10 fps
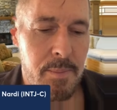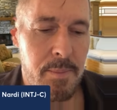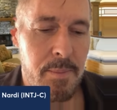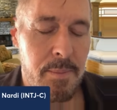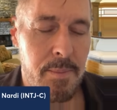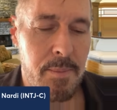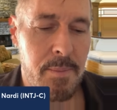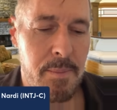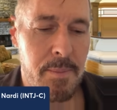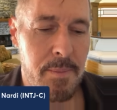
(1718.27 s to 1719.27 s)

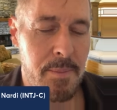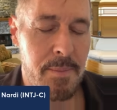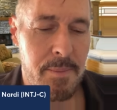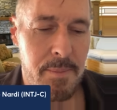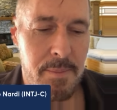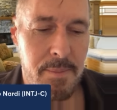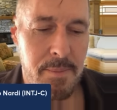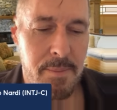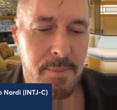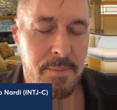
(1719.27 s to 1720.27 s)

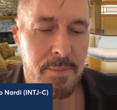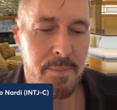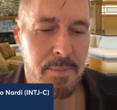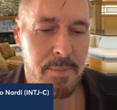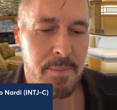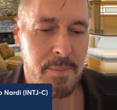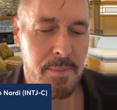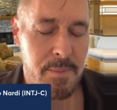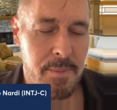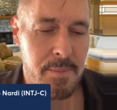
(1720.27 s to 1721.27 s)

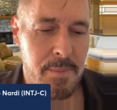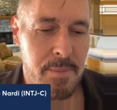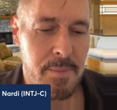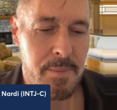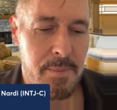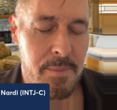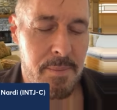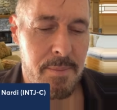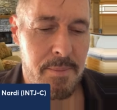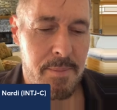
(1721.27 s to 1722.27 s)

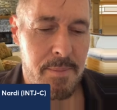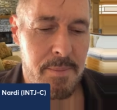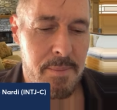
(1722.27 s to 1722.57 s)
No words are spoken by the person on screen.